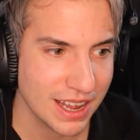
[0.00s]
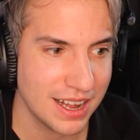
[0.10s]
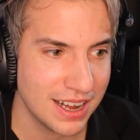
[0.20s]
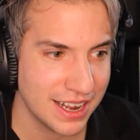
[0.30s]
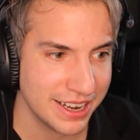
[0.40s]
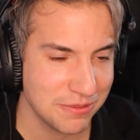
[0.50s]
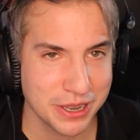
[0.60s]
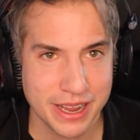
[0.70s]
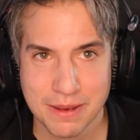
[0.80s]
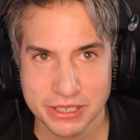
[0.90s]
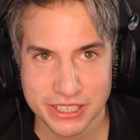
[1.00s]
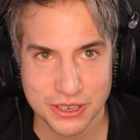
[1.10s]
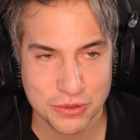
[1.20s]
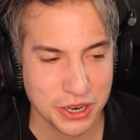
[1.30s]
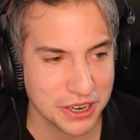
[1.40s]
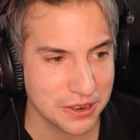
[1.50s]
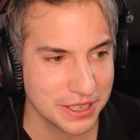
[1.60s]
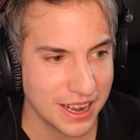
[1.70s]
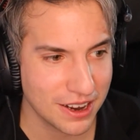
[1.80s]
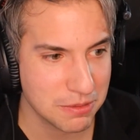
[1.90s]
In one episode, we're going to
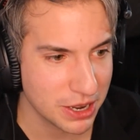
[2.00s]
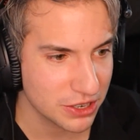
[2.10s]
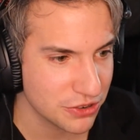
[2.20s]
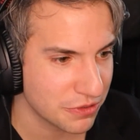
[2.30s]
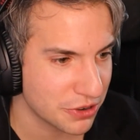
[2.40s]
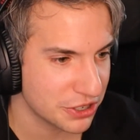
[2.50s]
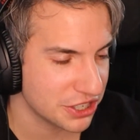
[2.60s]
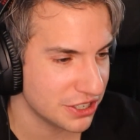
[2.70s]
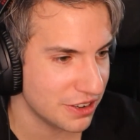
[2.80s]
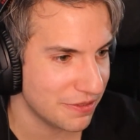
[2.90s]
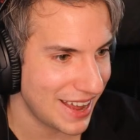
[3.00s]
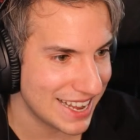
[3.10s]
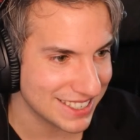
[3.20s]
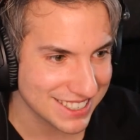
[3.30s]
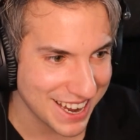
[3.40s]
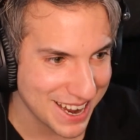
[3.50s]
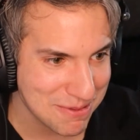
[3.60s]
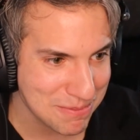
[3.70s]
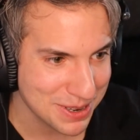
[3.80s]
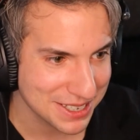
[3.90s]
talk about a new version of
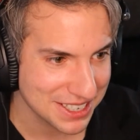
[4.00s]
Enscape.